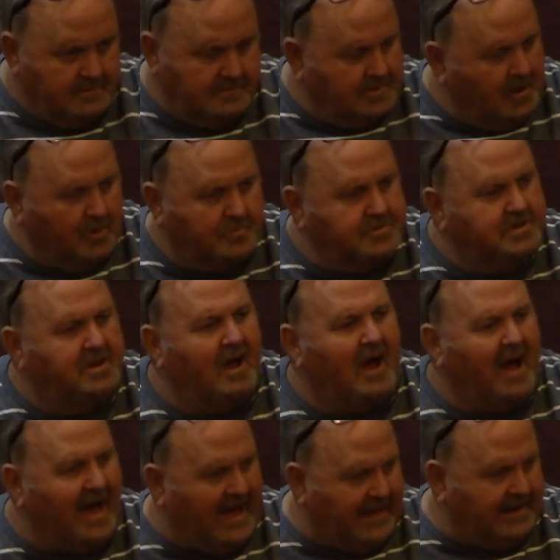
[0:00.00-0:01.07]
No,
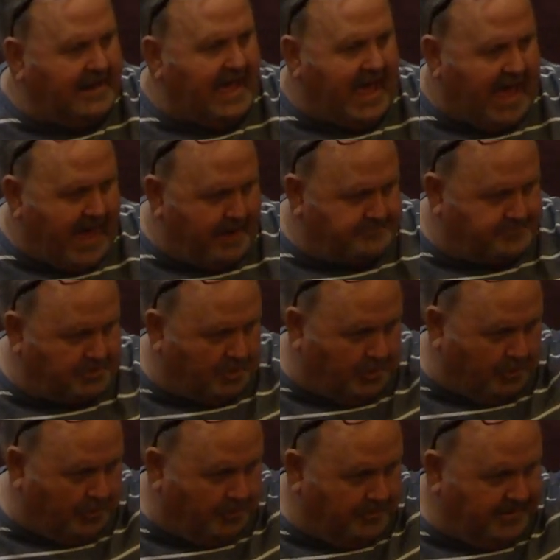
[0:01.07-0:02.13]
God happed
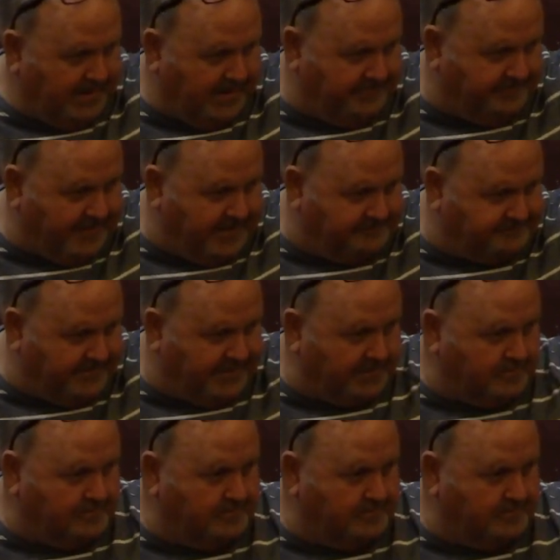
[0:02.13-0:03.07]
her in that field.